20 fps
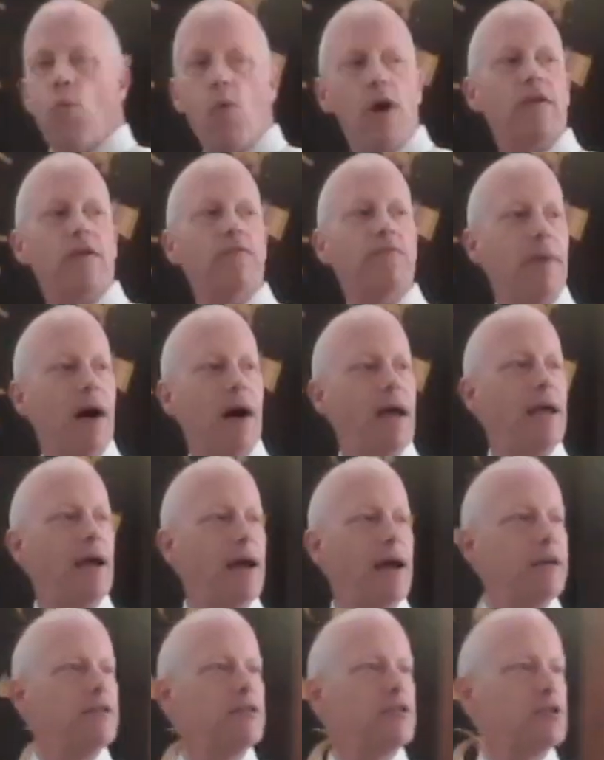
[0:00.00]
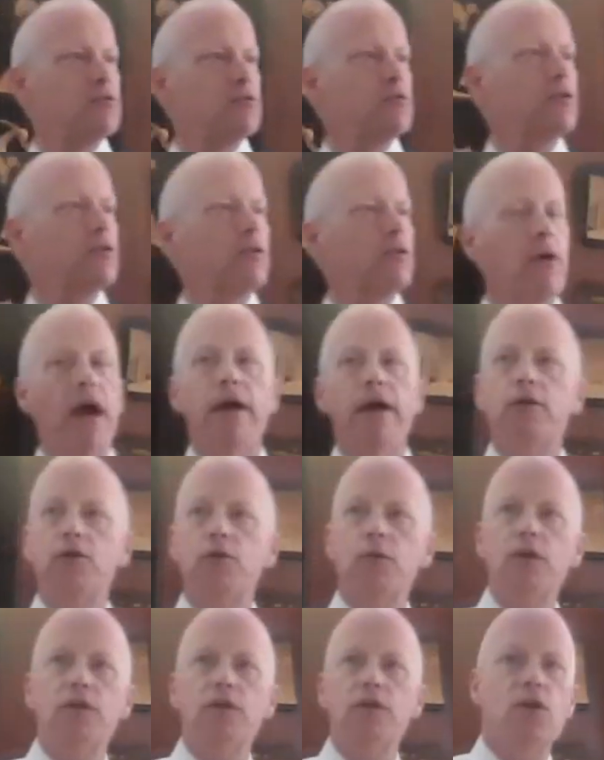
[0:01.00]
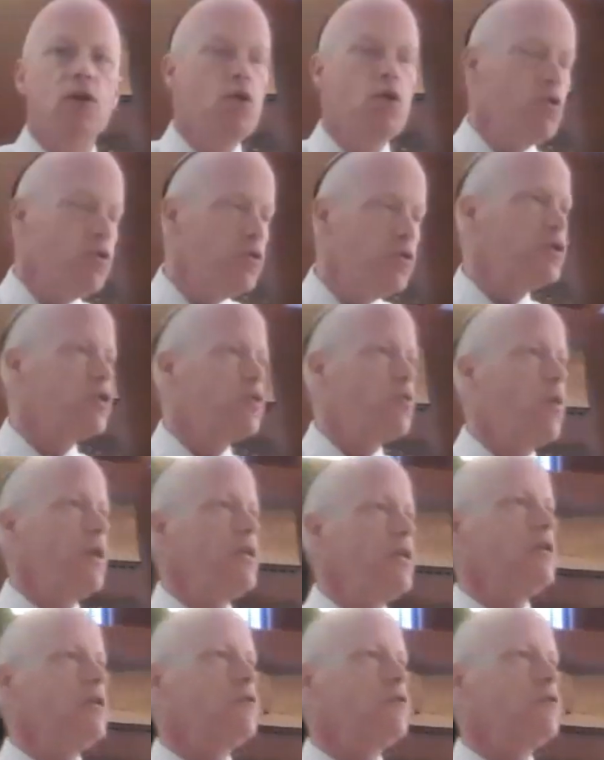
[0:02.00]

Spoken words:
one of my high school graduates, who's 20